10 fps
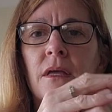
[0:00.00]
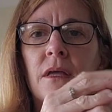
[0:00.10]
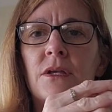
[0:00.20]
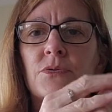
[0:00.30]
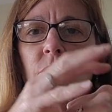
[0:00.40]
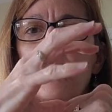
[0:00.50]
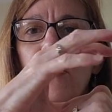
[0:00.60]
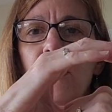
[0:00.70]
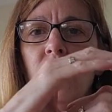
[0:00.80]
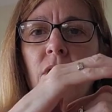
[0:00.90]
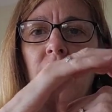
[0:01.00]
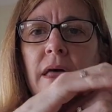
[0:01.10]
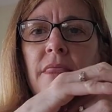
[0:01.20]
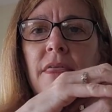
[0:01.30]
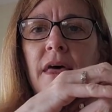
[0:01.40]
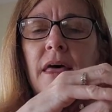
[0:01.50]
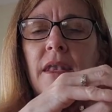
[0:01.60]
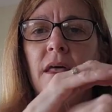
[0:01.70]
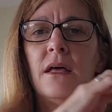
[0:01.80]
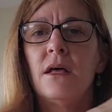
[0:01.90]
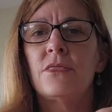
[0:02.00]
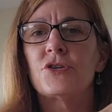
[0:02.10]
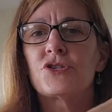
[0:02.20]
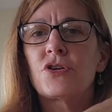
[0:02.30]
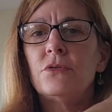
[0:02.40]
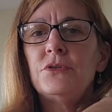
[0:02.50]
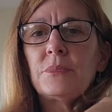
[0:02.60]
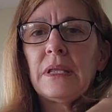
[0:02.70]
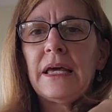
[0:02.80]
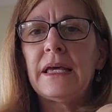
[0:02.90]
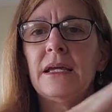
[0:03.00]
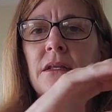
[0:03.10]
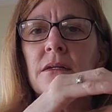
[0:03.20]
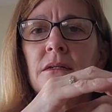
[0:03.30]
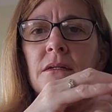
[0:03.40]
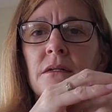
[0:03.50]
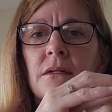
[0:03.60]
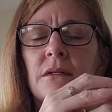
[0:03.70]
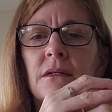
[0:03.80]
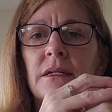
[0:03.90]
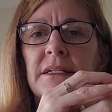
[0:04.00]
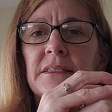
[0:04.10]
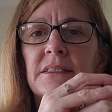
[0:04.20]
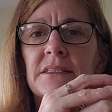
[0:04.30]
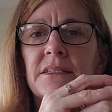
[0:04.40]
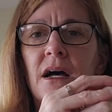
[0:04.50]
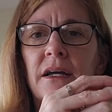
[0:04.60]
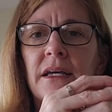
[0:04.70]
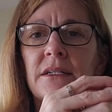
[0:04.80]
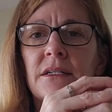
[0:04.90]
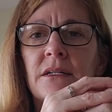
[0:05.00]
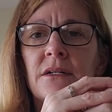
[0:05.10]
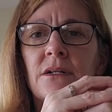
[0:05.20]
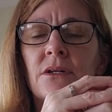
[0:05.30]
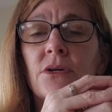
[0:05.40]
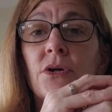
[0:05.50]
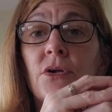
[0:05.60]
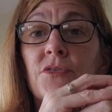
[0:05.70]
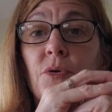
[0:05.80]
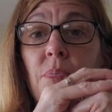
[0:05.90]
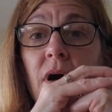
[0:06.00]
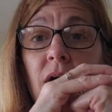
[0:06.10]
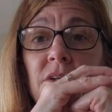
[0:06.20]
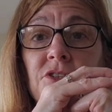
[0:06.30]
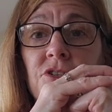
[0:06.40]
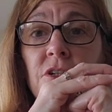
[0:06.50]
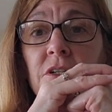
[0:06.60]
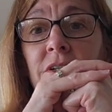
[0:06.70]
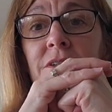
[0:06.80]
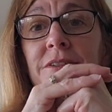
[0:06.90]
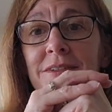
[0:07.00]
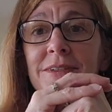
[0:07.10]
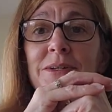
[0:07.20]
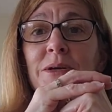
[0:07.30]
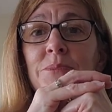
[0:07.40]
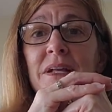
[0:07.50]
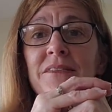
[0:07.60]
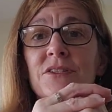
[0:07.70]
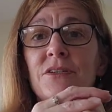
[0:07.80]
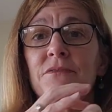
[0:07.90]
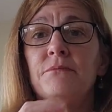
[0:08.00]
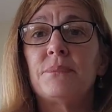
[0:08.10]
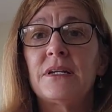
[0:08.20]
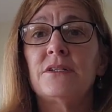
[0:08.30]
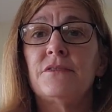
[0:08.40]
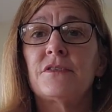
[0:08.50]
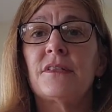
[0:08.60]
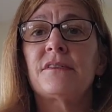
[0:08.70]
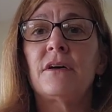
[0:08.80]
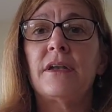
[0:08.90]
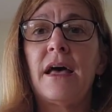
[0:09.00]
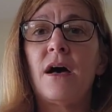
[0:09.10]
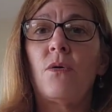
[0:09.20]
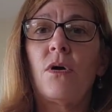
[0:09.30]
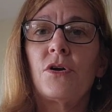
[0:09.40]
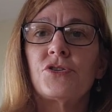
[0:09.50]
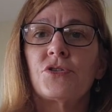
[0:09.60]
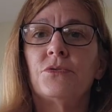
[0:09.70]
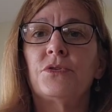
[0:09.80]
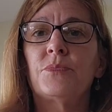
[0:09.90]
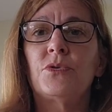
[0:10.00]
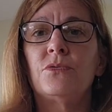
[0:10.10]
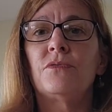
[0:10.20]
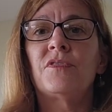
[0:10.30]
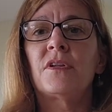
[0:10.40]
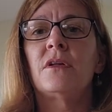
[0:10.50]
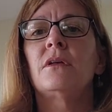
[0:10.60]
into a ball, and then the shoulder blade is the socket. So posture makes a big difference on how our shoulder moves.